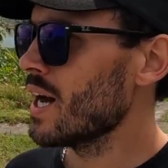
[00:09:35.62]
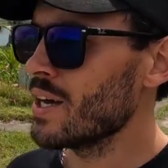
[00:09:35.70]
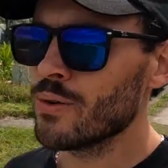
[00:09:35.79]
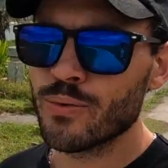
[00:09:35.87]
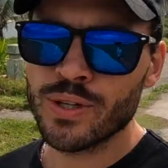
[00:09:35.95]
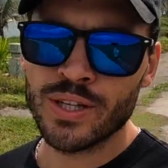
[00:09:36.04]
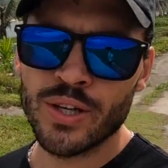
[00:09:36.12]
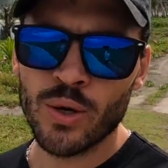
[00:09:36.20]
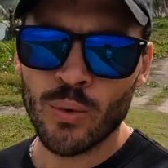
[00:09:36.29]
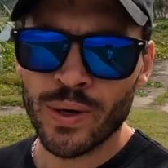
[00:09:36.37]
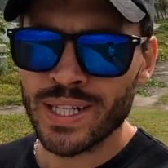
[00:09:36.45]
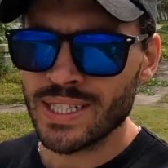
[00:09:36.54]
I don't really
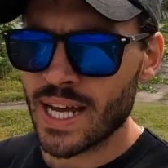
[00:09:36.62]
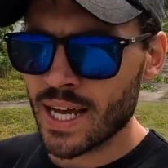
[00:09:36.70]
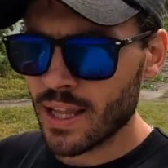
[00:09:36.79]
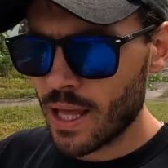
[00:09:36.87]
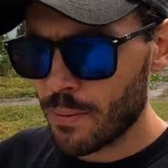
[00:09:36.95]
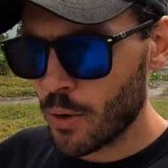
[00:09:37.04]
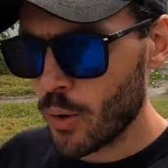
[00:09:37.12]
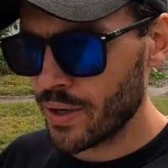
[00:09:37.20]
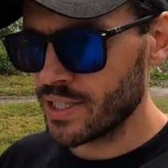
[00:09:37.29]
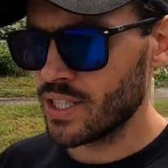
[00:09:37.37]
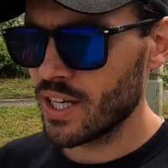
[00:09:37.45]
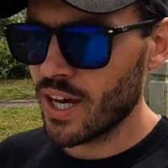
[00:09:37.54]
know when exactly I'm
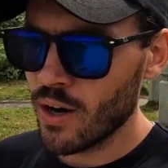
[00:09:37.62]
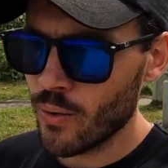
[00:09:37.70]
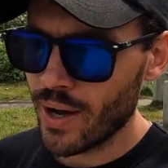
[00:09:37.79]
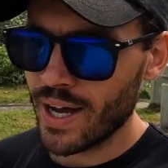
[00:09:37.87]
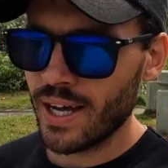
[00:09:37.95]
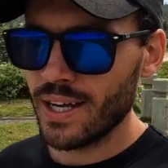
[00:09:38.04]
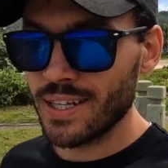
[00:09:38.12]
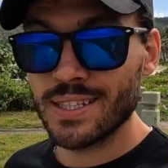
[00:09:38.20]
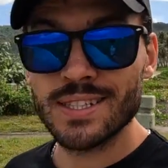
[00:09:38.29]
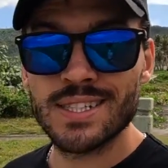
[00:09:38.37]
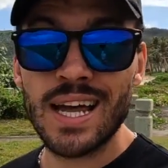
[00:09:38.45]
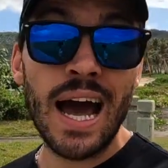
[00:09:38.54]
going to go,
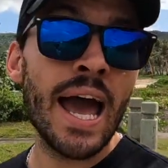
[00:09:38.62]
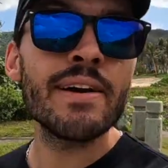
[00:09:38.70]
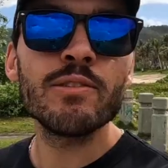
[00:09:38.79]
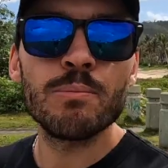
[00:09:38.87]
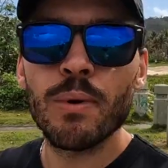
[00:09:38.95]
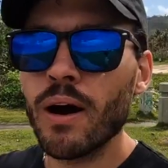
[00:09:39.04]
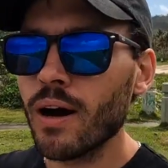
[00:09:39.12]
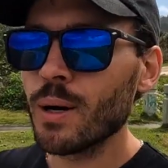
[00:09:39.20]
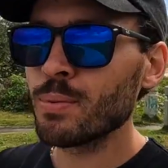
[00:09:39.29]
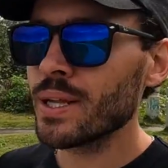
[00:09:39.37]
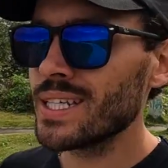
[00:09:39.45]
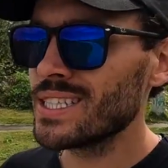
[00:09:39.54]
as I haven't bought
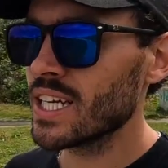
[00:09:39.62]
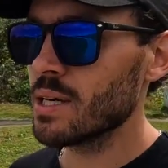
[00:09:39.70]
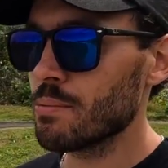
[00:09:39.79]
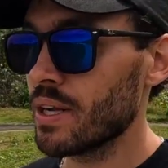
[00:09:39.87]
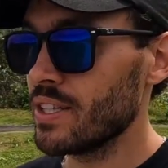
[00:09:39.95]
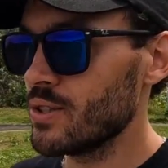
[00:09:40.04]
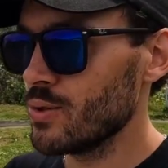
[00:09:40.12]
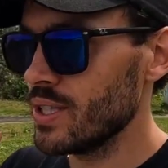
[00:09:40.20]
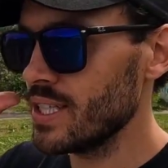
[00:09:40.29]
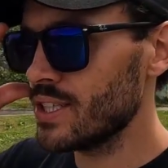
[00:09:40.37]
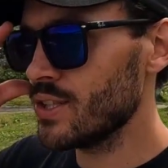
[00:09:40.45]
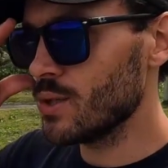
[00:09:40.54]
a plane ticket, but I do
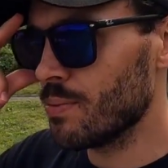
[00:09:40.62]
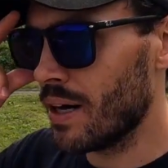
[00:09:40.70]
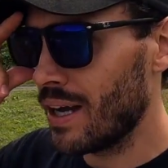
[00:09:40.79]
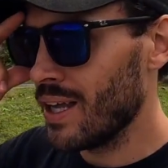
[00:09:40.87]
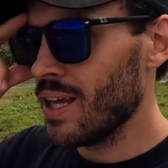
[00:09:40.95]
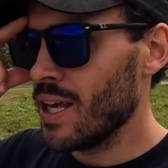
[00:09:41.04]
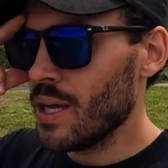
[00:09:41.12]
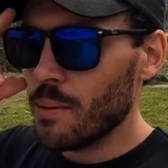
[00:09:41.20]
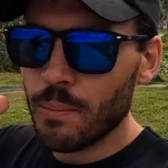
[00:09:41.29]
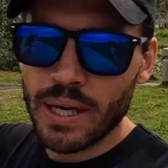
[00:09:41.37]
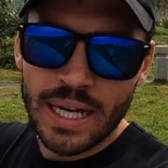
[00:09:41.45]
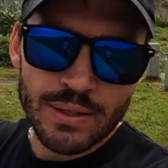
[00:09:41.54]
need to. But
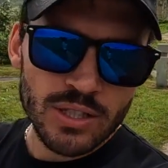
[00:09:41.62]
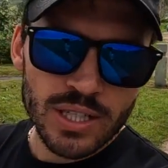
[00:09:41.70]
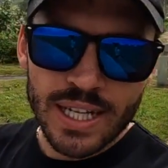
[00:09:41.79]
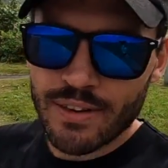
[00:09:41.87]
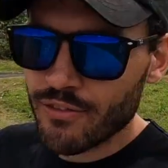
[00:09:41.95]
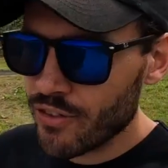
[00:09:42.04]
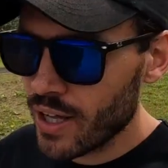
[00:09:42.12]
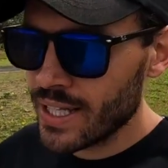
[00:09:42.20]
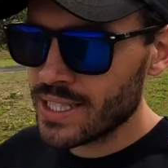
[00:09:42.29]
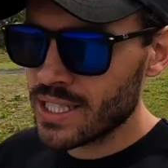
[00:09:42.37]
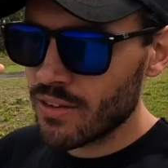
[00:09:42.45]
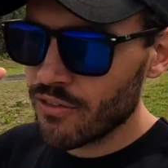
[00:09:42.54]
man, I was looking at
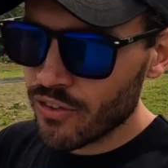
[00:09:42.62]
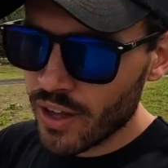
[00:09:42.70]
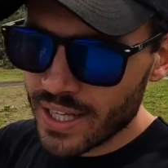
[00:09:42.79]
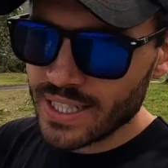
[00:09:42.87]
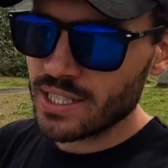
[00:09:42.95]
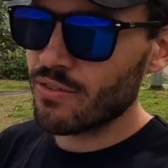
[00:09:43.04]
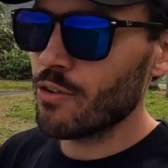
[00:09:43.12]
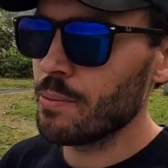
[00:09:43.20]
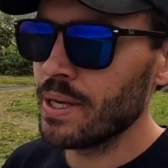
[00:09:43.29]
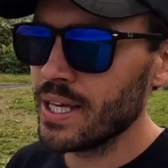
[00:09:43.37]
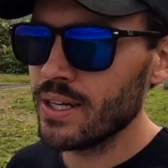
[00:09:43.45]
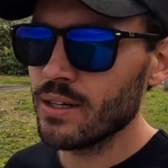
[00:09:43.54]
flights
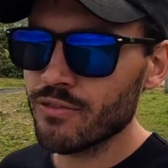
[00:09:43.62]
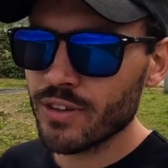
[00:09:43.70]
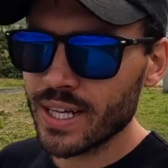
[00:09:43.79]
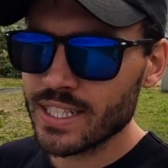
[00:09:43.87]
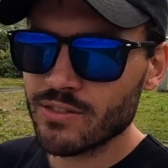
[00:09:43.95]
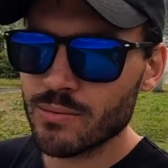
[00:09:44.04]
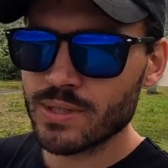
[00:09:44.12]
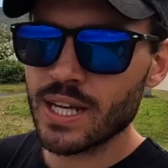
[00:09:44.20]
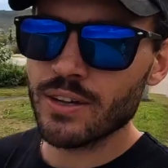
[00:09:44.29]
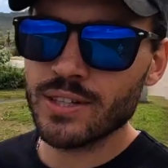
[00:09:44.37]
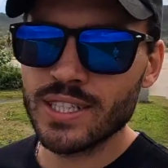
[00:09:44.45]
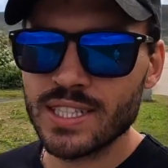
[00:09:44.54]
from here, flights from
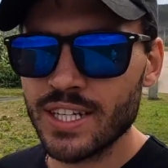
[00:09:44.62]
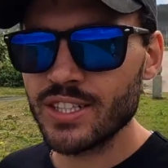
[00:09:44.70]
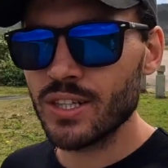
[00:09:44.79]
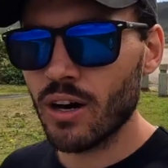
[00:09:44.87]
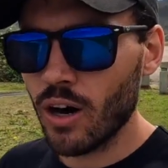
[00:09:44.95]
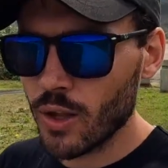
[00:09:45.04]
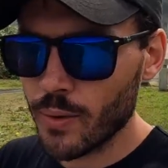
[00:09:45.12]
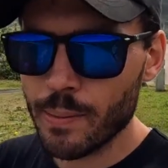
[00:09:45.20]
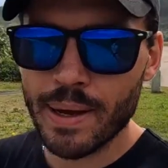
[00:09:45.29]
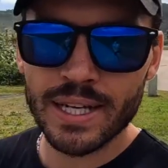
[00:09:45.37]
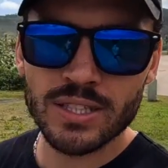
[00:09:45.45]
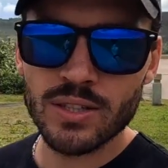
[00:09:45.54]
Southeast Asia all the way
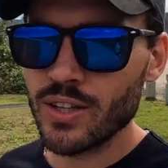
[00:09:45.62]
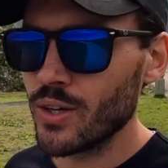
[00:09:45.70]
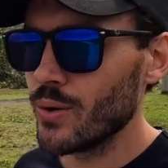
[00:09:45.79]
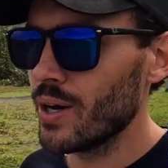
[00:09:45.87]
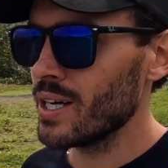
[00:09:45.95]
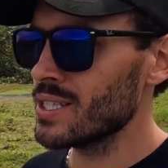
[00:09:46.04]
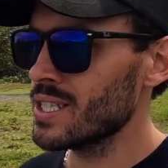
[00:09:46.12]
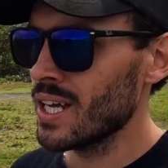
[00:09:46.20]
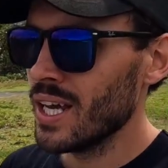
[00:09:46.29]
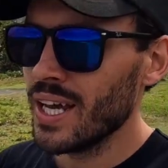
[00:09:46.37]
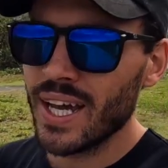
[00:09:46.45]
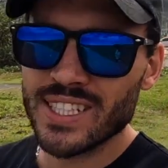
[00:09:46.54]
back to the US.
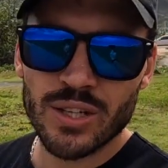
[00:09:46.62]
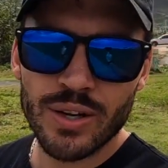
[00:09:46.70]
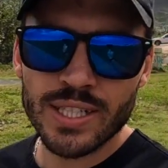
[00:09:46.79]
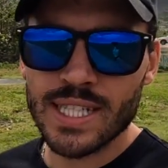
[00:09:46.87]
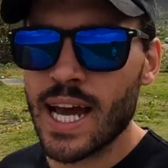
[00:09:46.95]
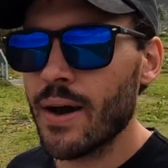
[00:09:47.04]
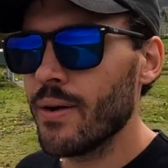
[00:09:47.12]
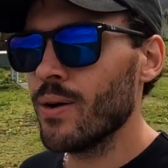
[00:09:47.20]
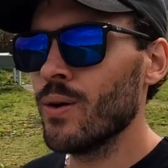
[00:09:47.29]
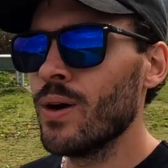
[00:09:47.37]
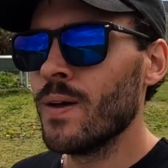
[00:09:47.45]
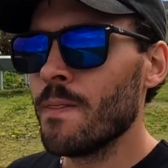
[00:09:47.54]
It's crazy
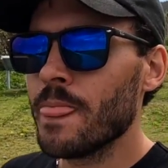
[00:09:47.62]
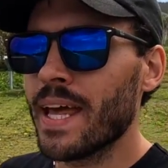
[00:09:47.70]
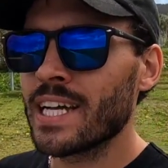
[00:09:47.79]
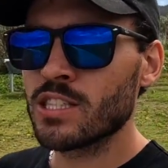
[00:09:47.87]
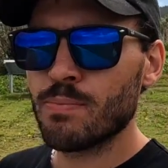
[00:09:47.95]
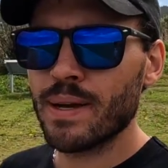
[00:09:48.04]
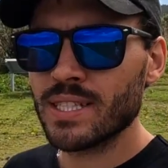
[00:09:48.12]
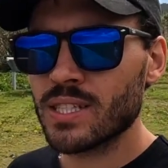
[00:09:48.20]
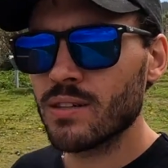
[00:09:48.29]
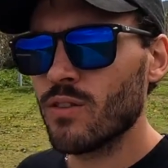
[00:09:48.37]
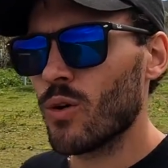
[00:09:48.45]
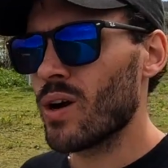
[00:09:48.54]
how
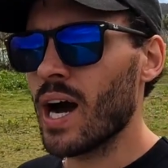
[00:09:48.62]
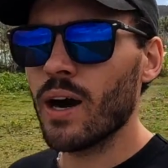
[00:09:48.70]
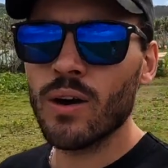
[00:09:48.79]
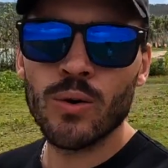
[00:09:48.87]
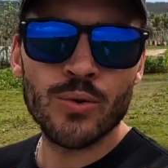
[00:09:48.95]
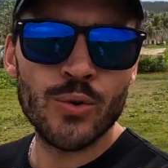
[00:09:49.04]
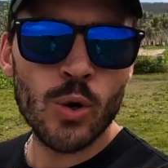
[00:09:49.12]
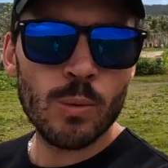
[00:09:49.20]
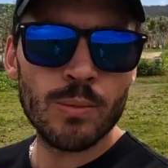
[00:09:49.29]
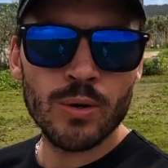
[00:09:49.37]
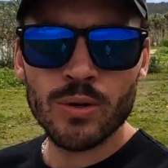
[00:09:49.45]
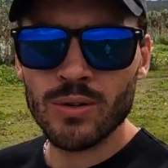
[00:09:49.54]
expensive, or how
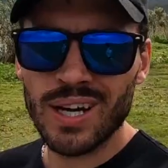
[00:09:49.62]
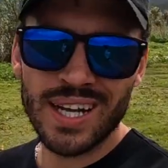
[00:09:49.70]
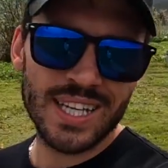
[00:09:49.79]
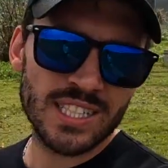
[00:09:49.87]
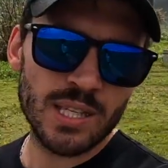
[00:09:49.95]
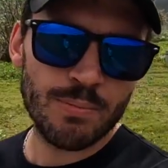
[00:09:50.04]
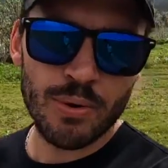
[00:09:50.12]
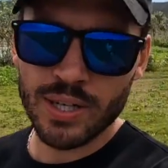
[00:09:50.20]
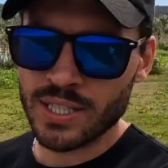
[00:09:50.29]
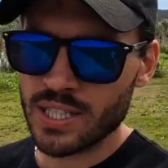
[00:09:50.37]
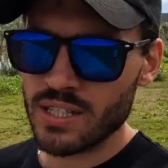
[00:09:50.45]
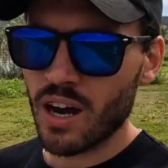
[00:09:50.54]
normal I guess the
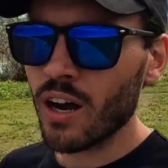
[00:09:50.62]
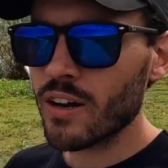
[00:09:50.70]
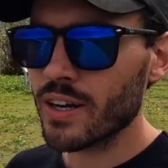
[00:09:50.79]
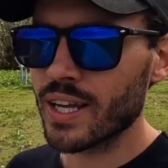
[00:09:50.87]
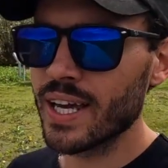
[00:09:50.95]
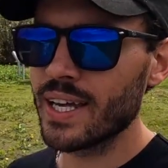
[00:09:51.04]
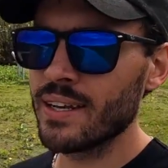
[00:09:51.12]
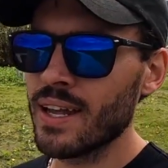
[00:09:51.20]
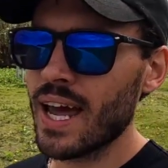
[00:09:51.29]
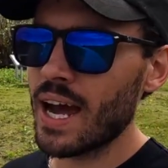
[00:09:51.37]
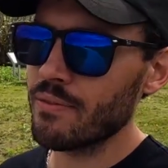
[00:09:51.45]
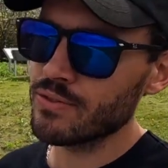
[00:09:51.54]
prices are again
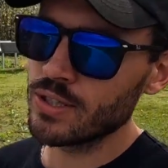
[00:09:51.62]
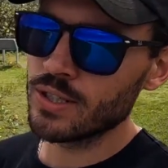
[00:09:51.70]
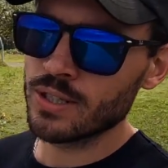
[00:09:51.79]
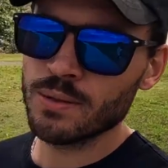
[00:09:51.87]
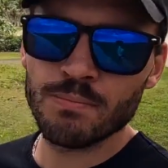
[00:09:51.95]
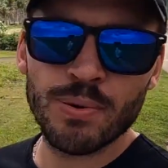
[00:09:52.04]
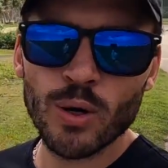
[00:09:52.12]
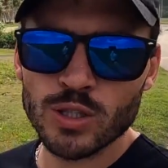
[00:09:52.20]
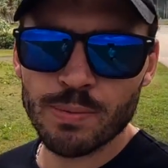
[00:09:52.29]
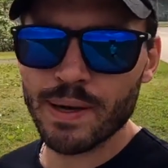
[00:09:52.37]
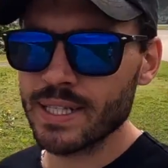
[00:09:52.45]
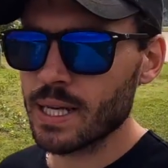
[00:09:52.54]
after
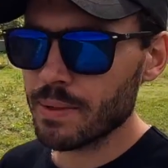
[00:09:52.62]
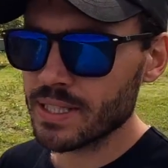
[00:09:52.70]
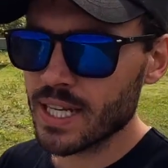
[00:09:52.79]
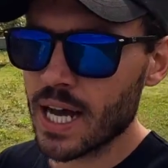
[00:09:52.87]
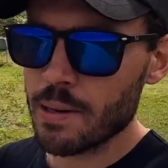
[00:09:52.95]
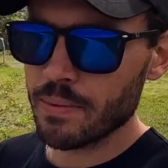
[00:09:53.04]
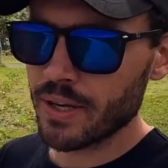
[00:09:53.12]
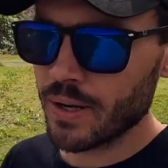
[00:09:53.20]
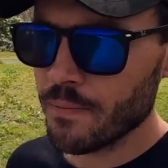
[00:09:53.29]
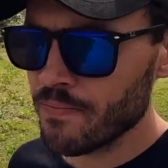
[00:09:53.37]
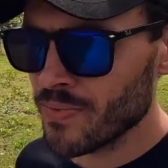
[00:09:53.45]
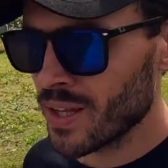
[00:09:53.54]
post-pandemic time, you
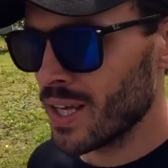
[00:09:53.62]
know.